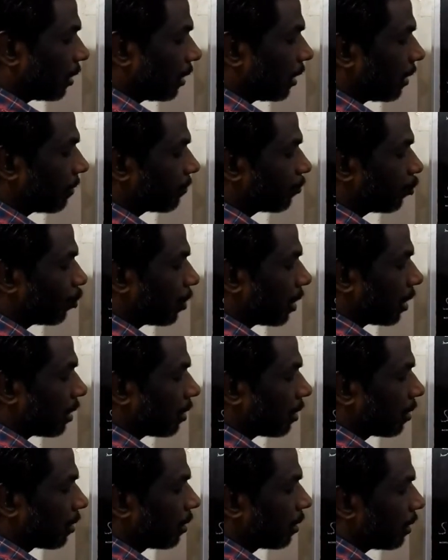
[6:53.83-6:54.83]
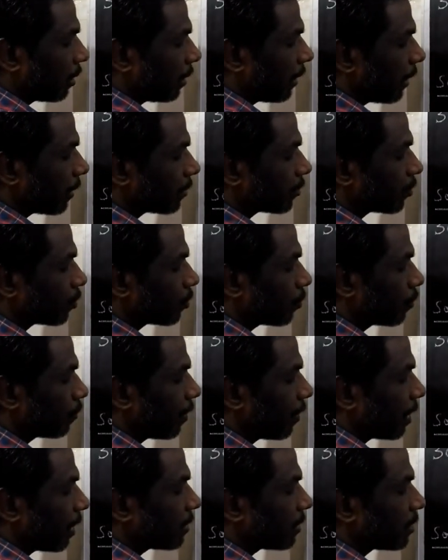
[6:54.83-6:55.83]
m1 x2
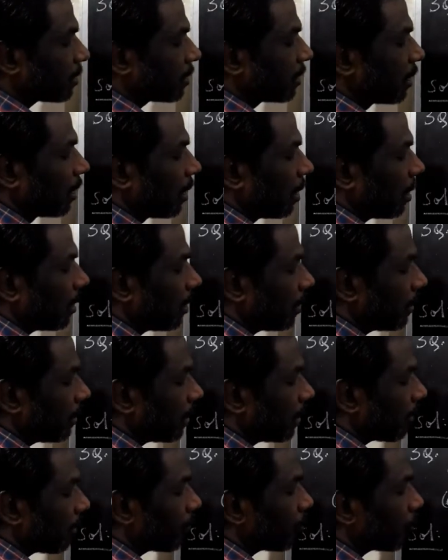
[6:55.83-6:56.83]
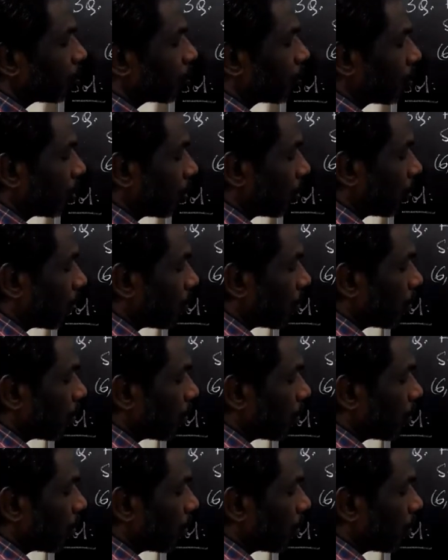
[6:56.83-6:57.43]
plus m2